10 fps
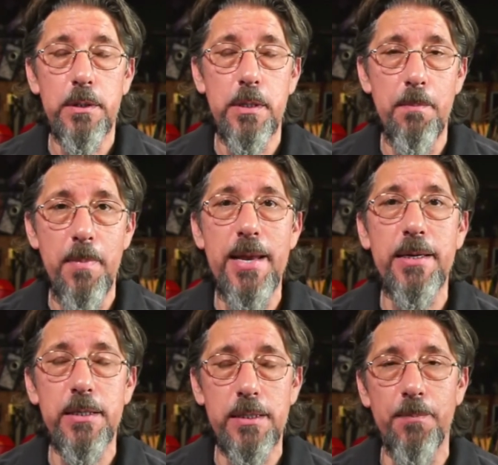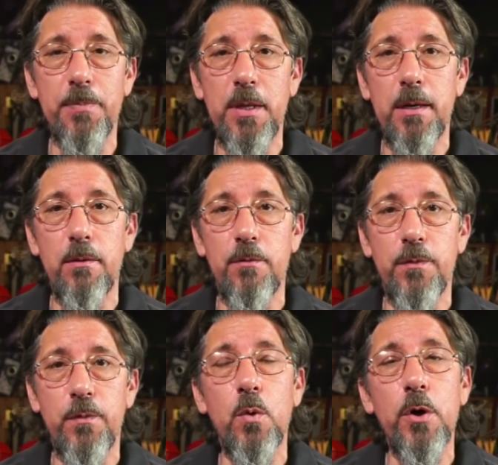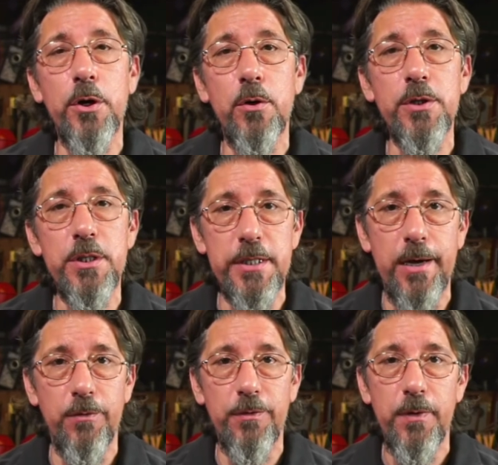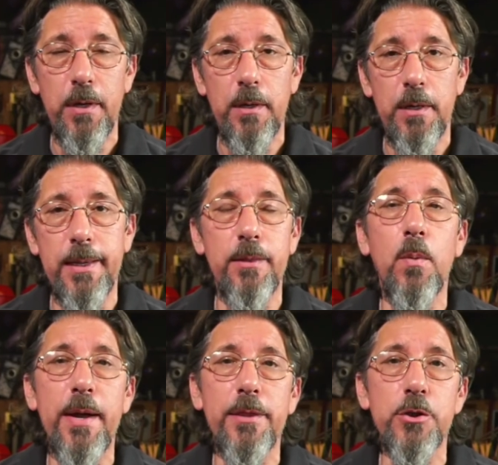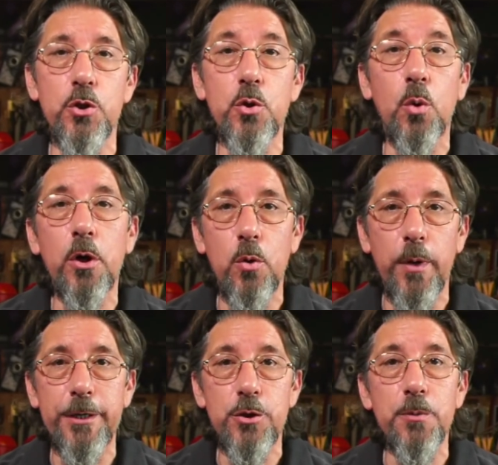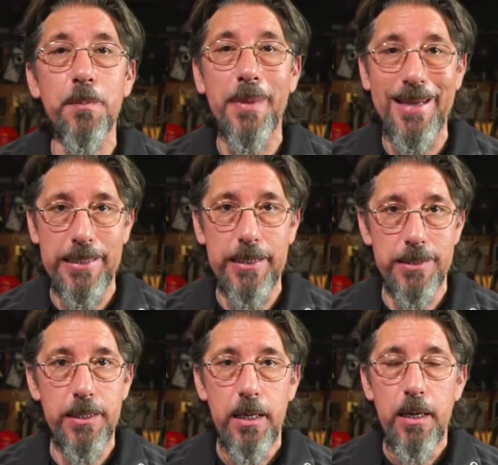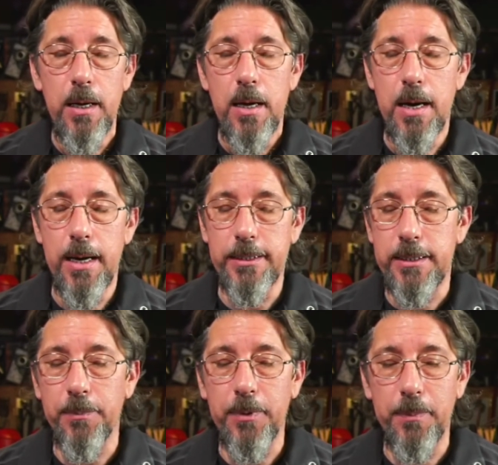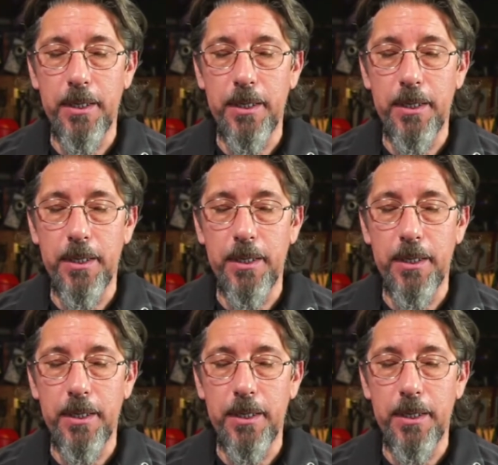to make something for yourself in the way that you're going to make it. Simply